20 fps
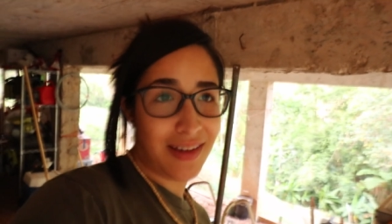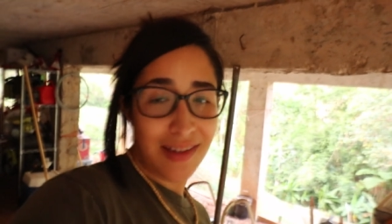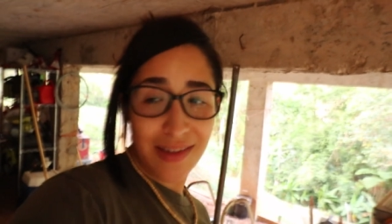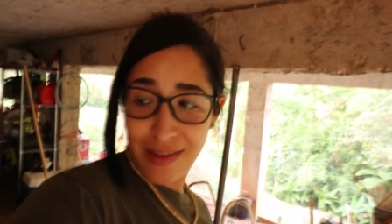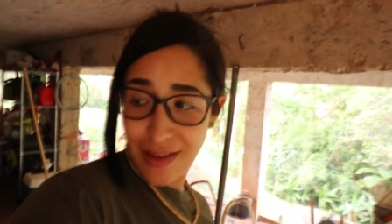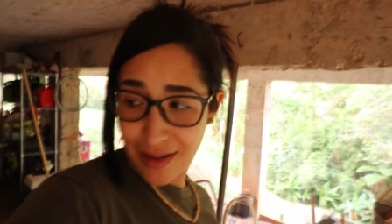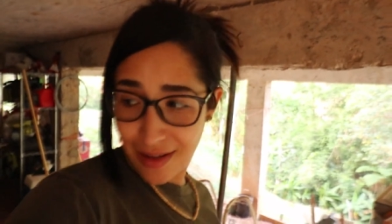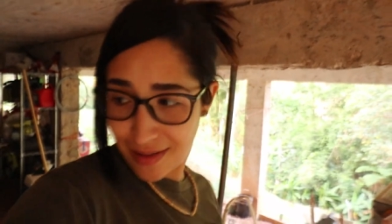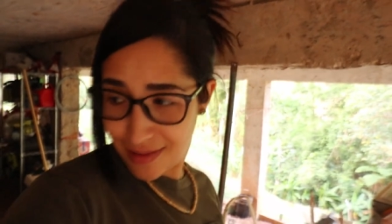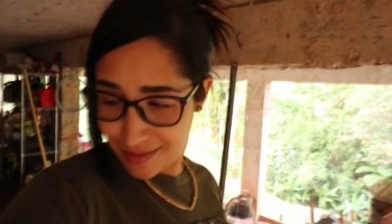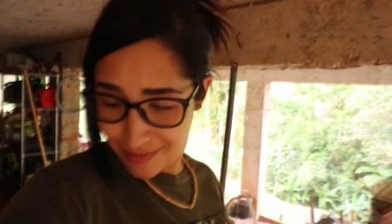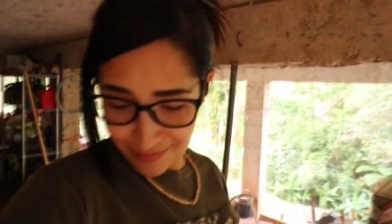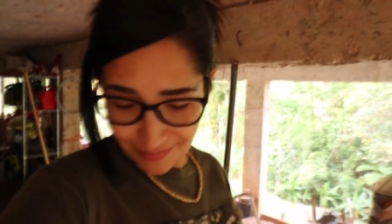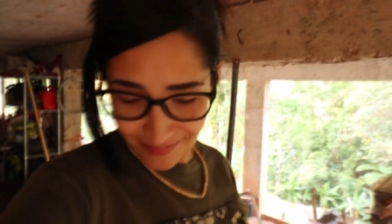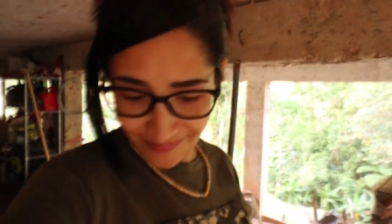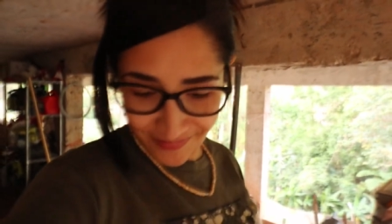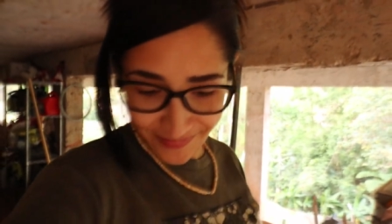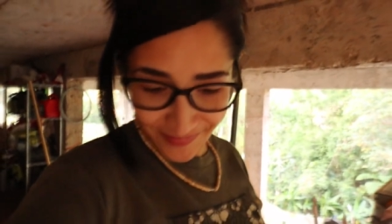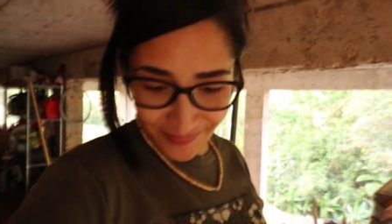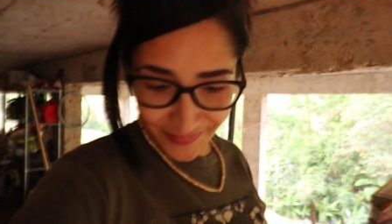it's not
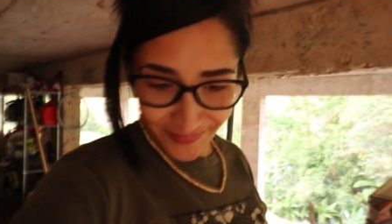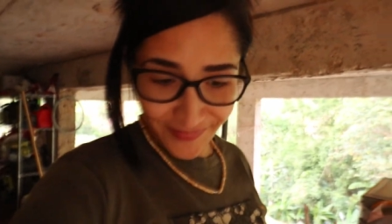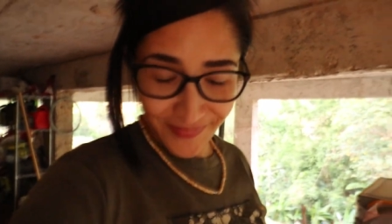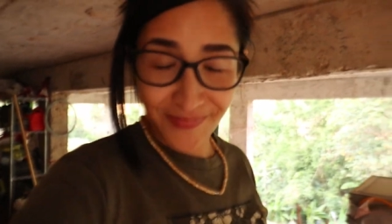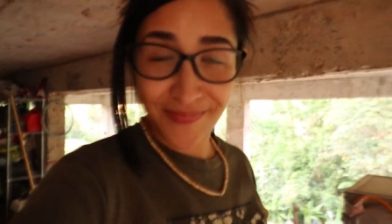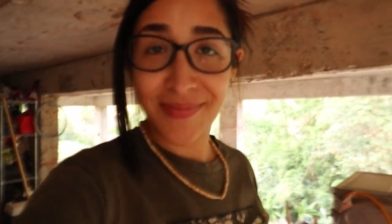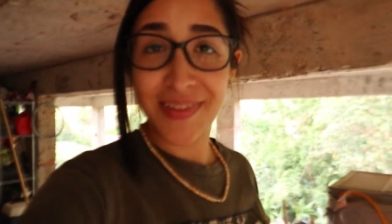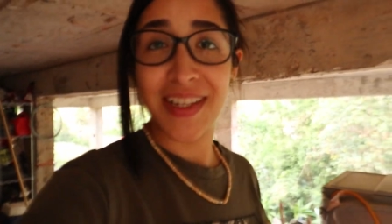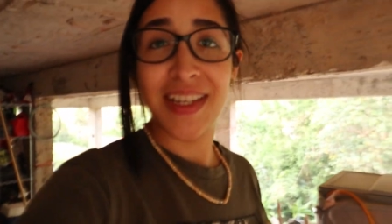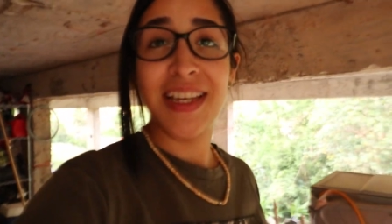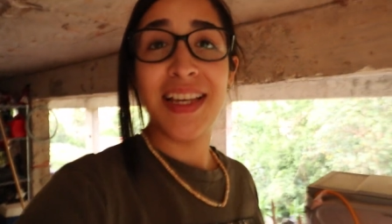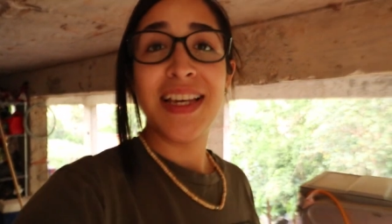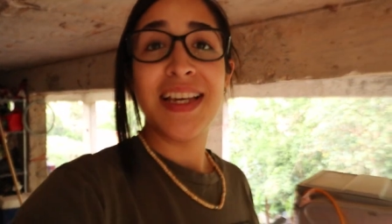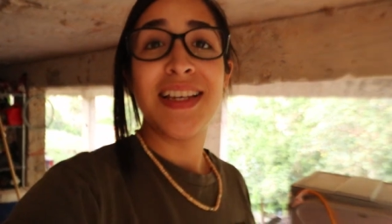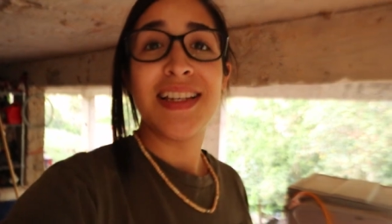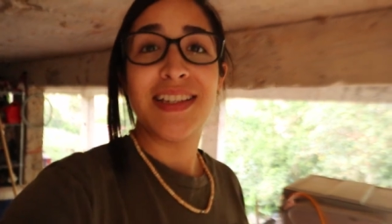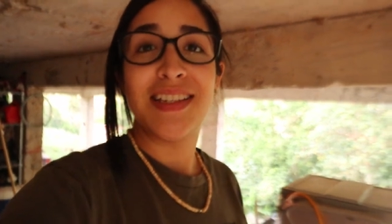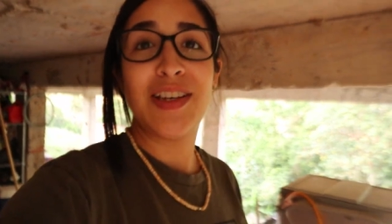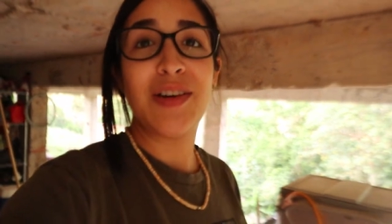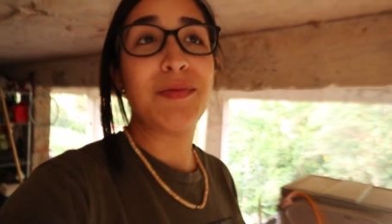mm -mm.
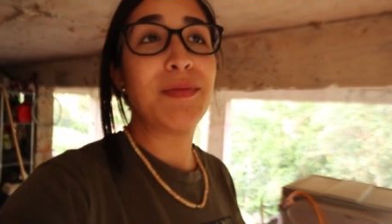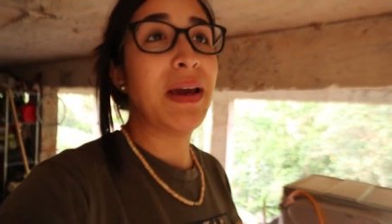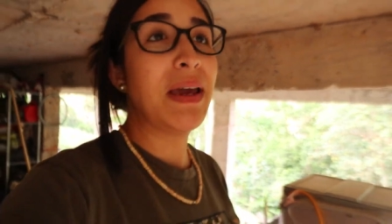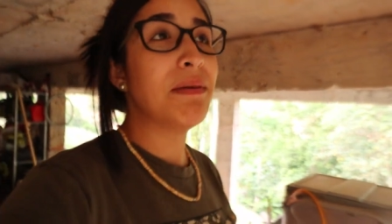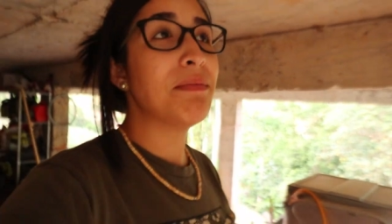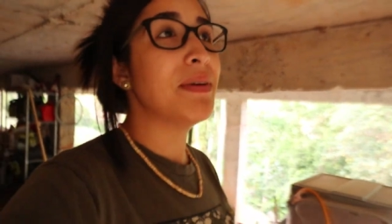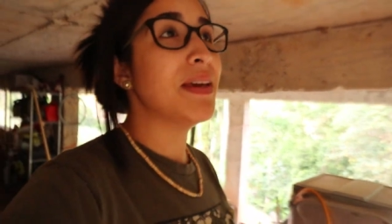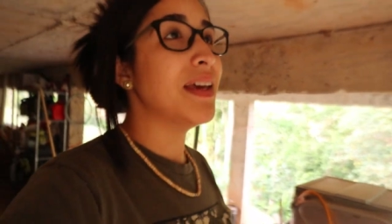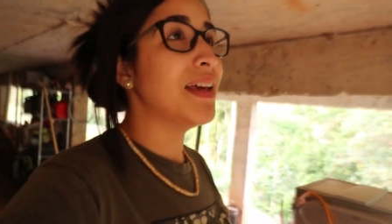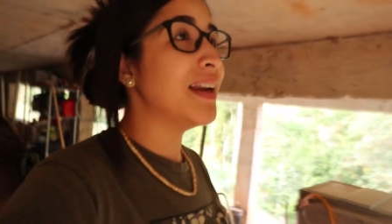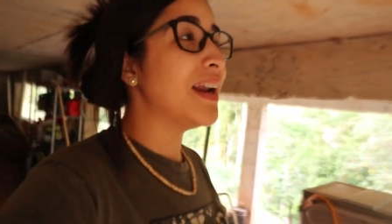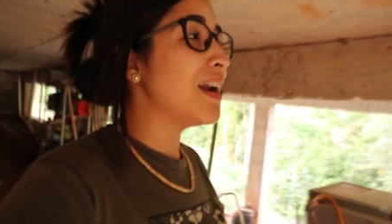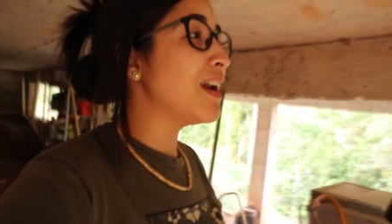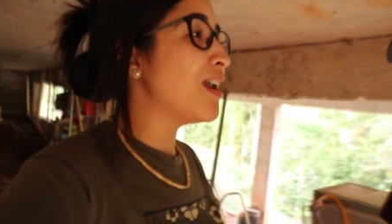so maybe in